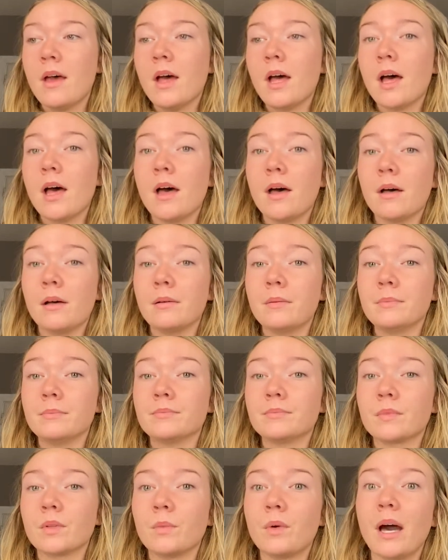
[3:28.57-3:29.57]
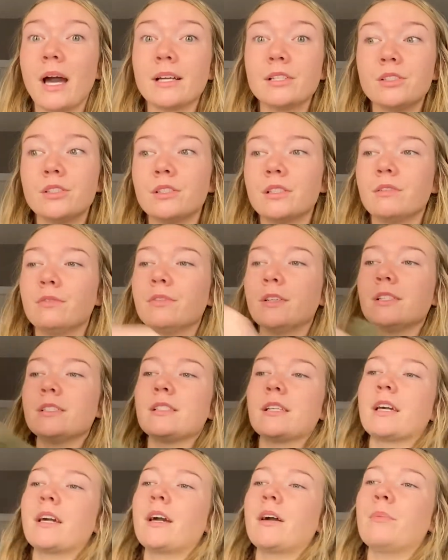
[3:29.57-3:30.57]
Well, actually, first
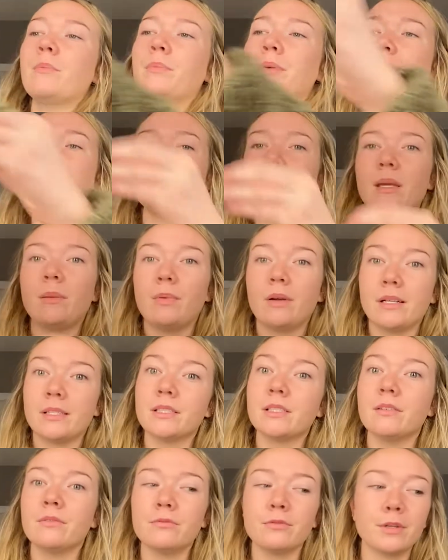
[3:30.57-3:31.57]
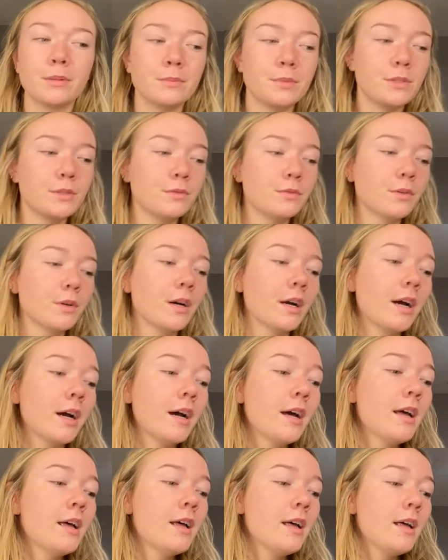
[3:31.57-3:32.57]
I got a birthday present from
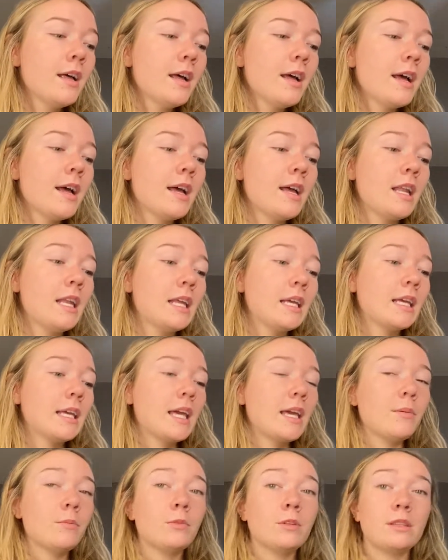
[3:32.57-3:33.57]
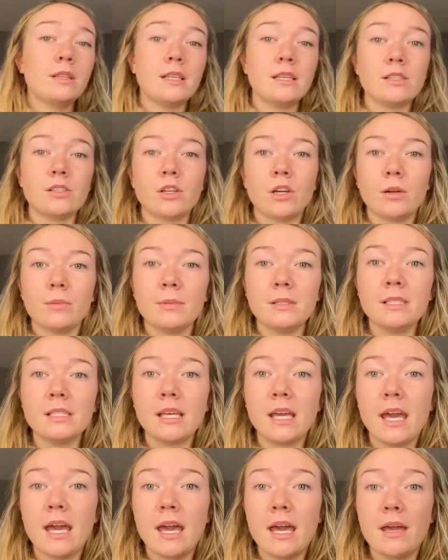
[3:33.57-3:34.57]
Sephora. And it came with this Urban
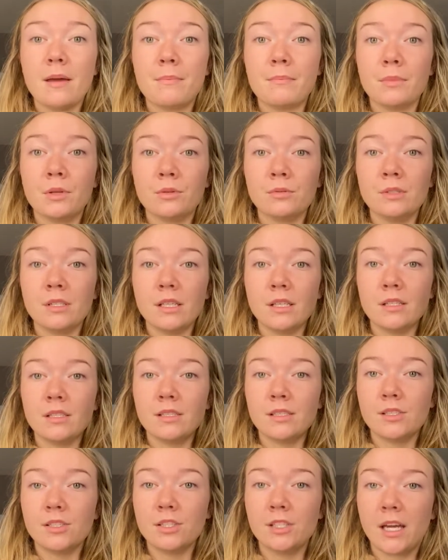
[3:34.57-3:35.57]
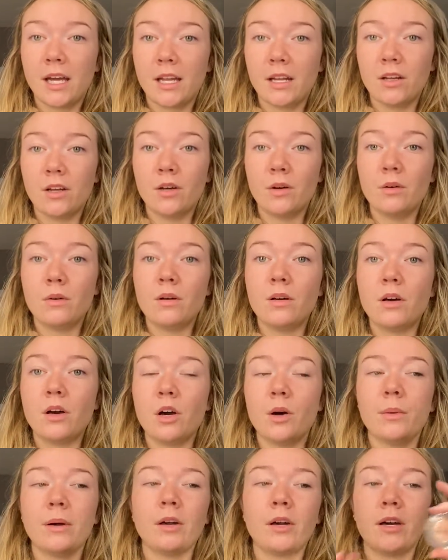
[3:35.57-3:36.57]
Decay Moondust Shadow.
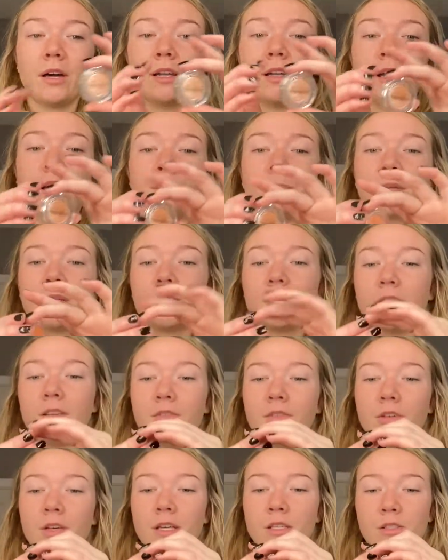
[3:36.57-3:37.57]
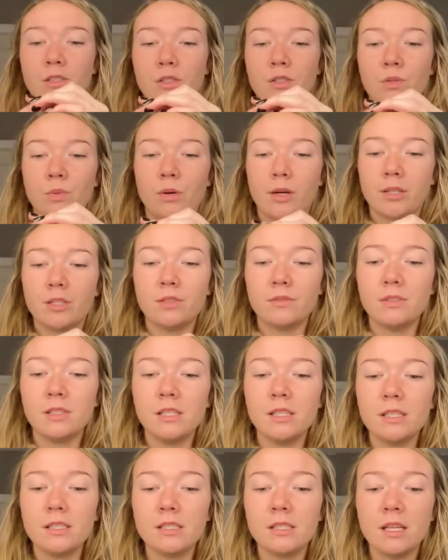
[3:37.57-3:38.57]
Oh my god, I'm going to give you guys a swatch of
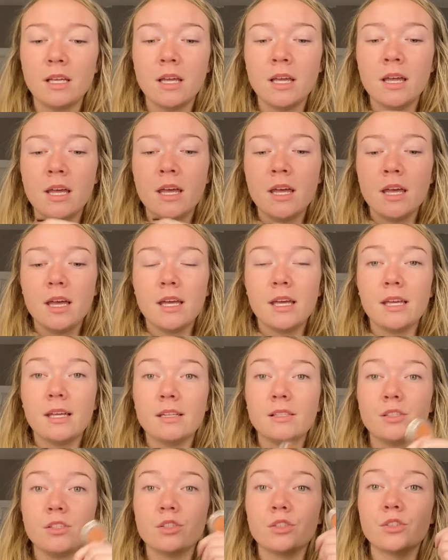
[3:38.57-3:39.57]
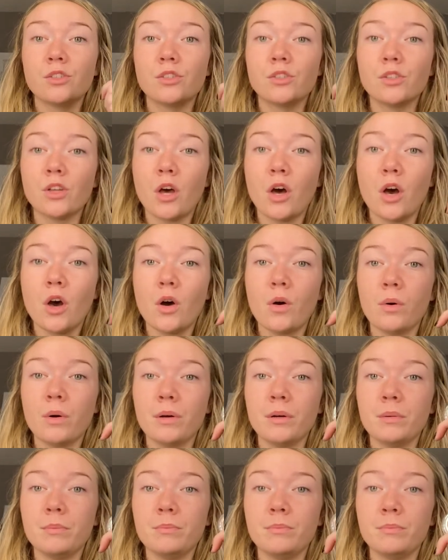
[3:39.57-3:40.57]
this. It's
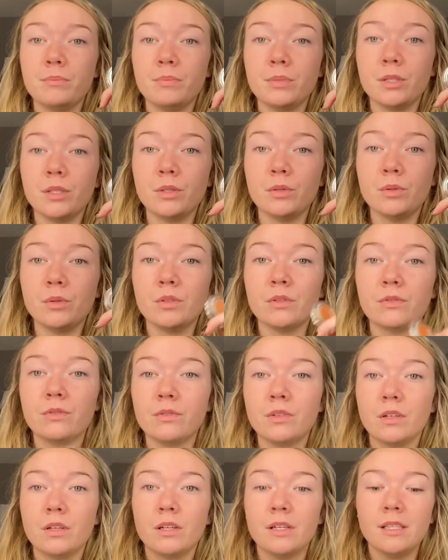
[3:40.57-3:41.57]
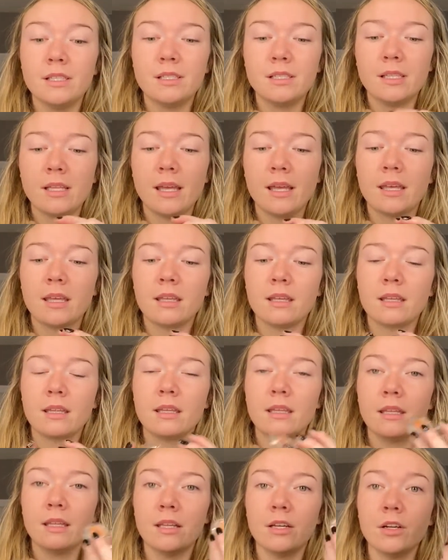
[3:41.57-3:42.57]
so beautiful. It's like
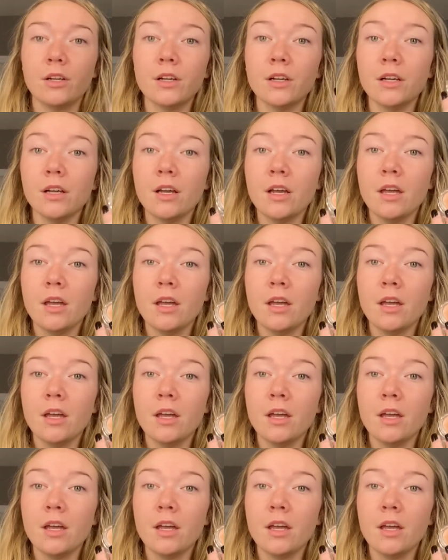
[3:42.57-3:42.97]
glitter